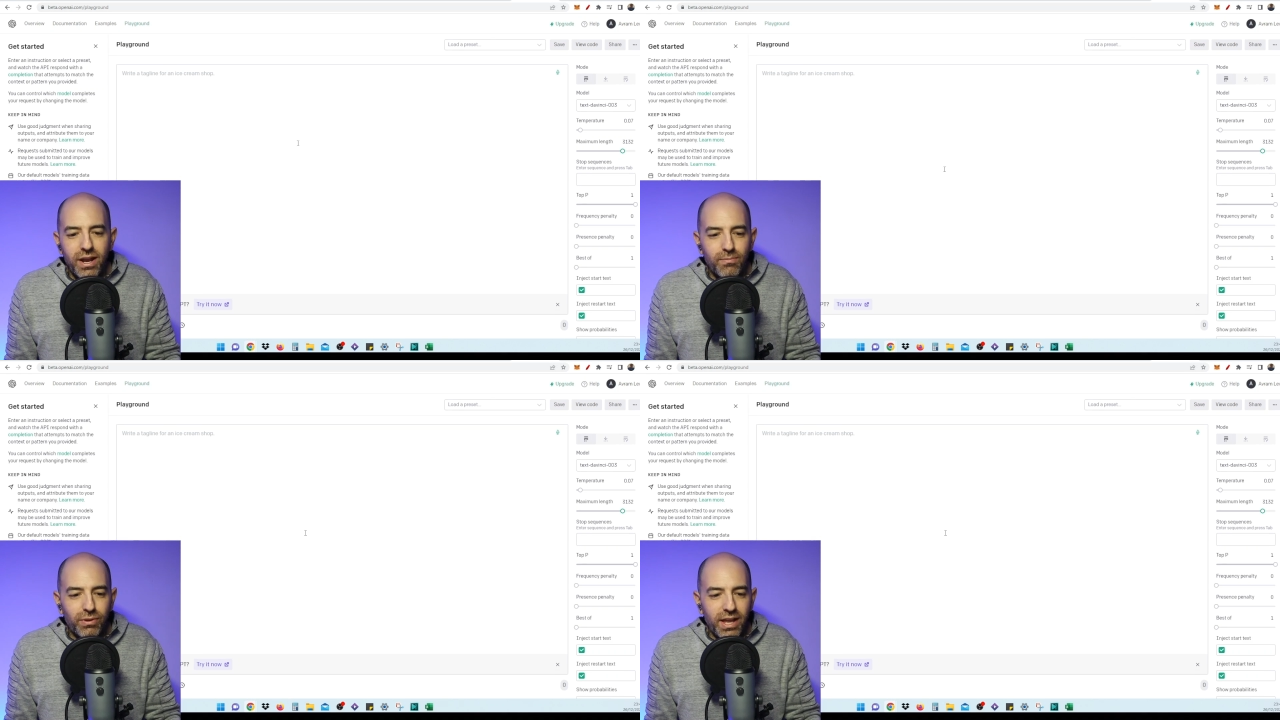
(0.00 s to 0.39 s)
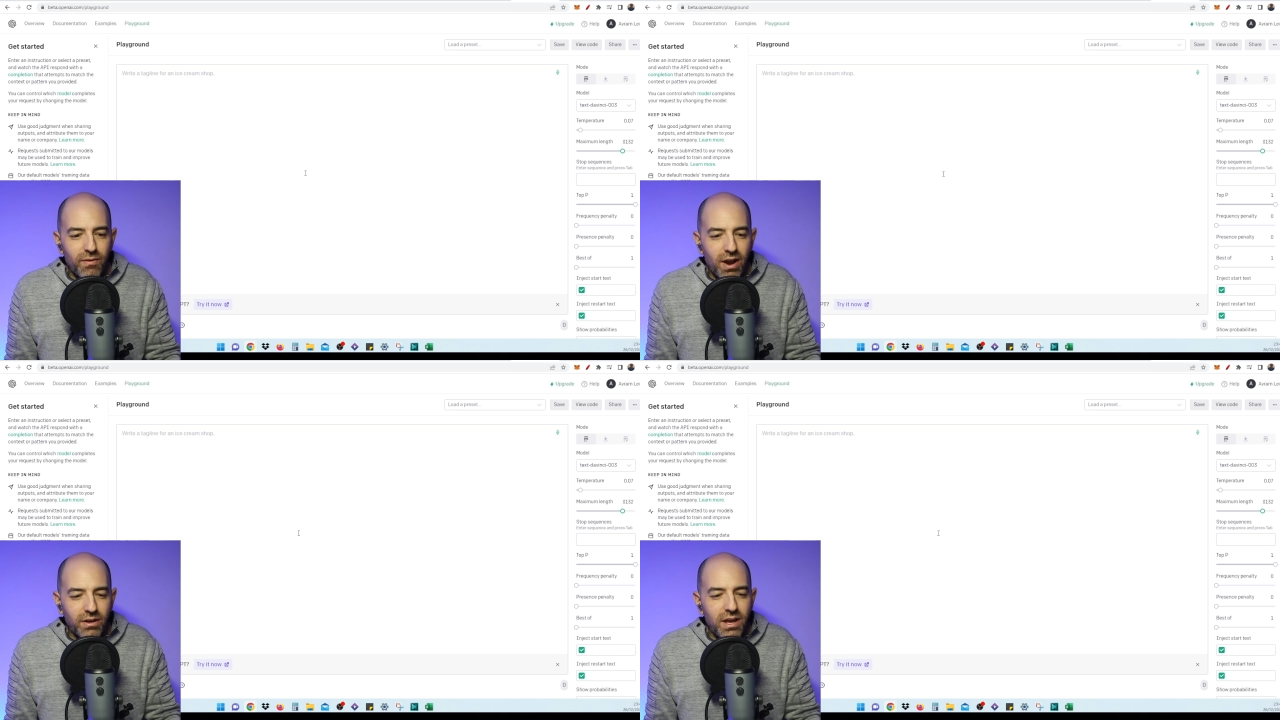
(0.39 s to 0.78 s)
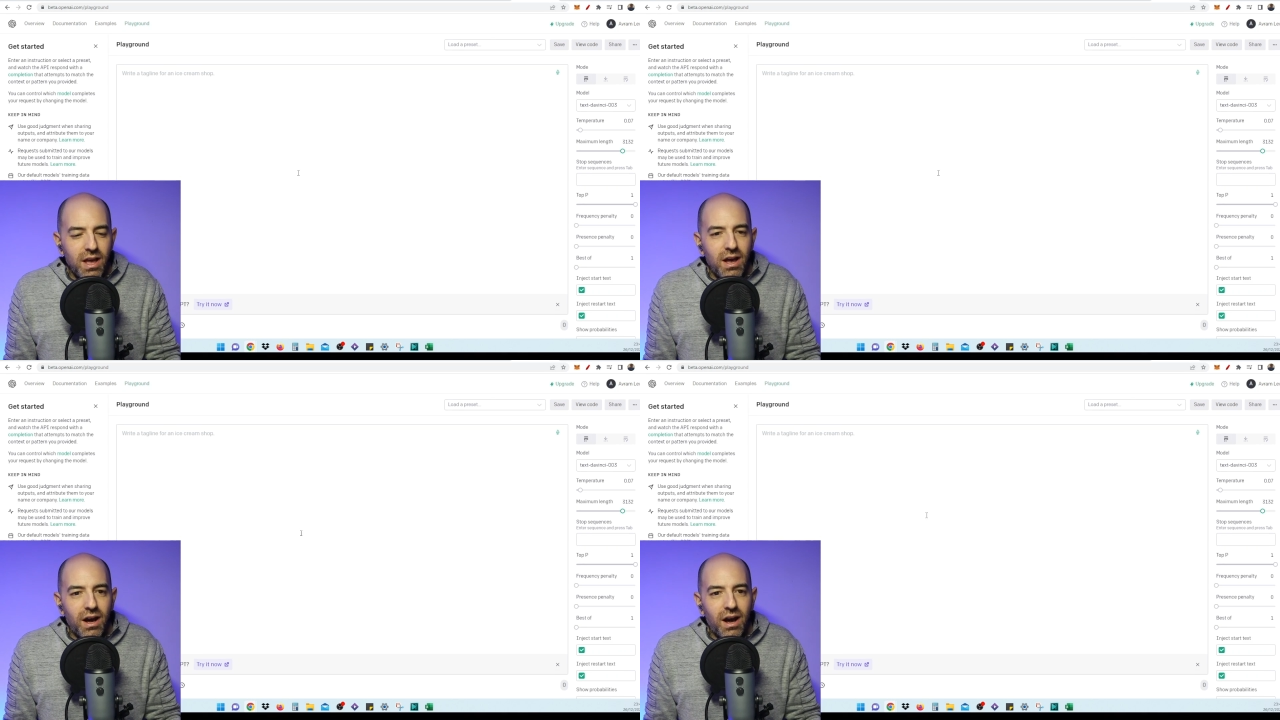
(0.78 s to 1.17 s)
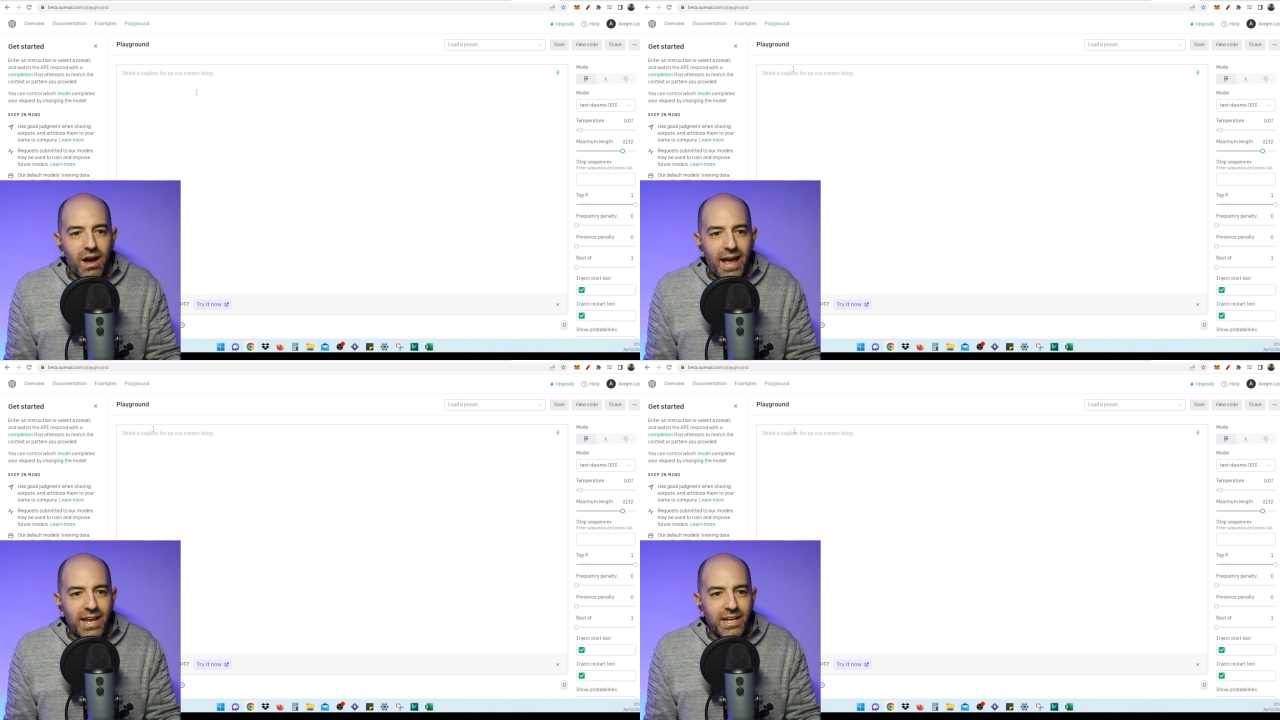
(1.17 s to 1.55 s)
playground,
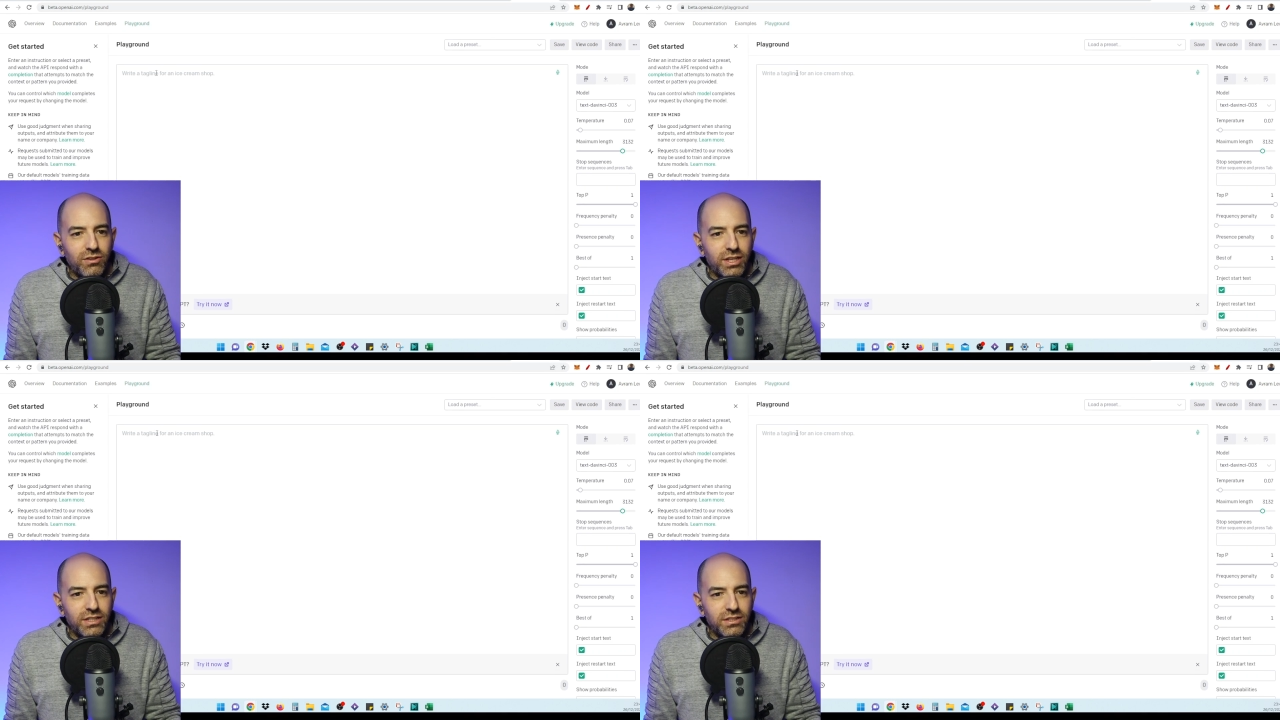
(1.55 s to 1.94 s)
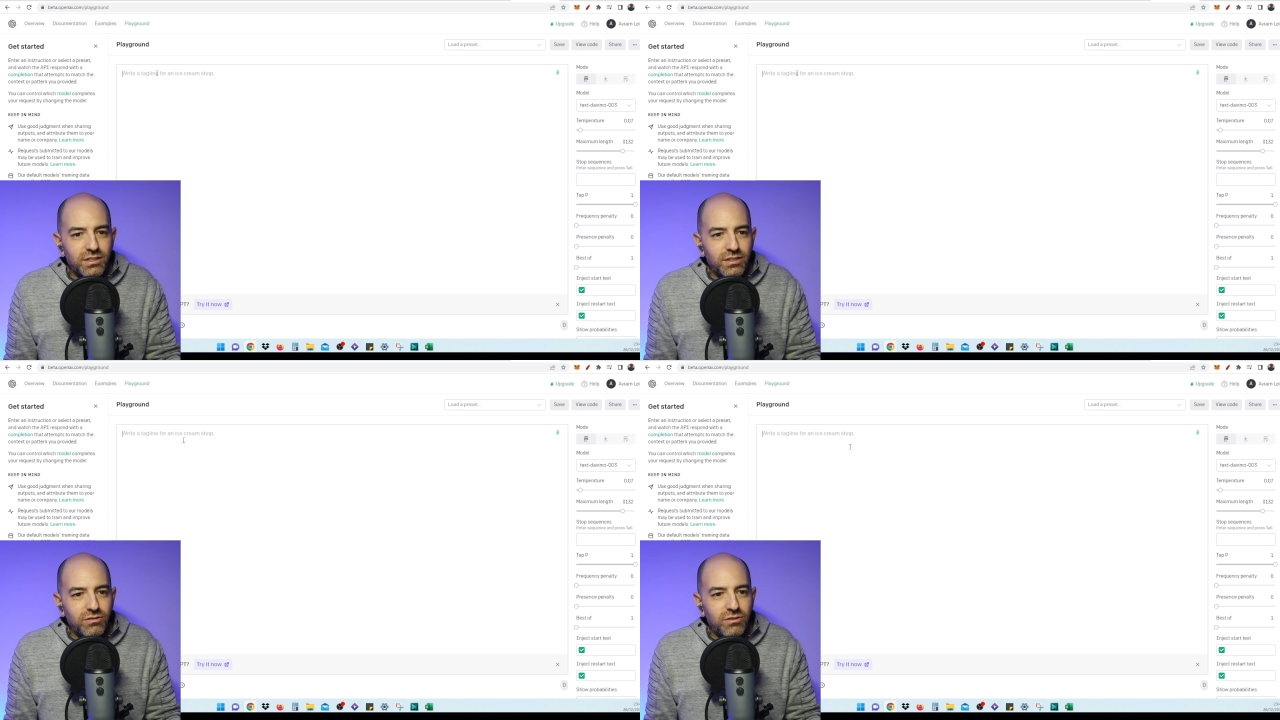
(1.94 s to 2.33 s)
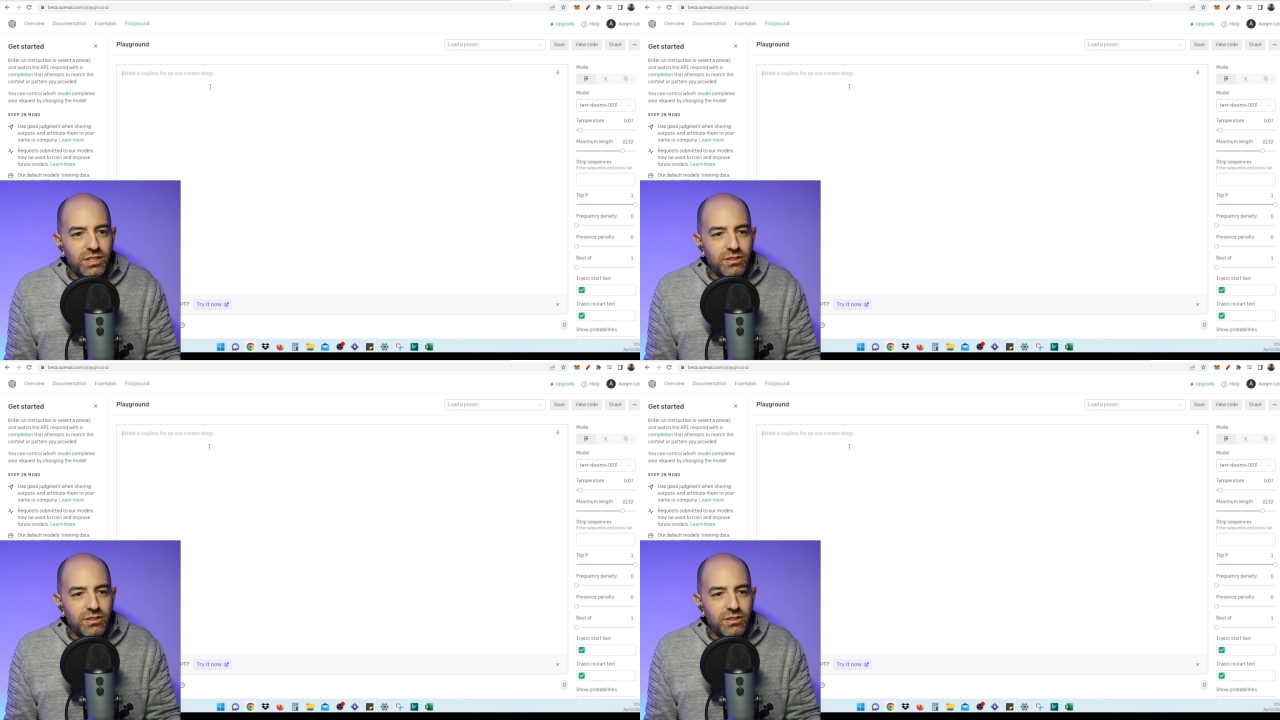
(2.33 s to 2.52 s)
and you can do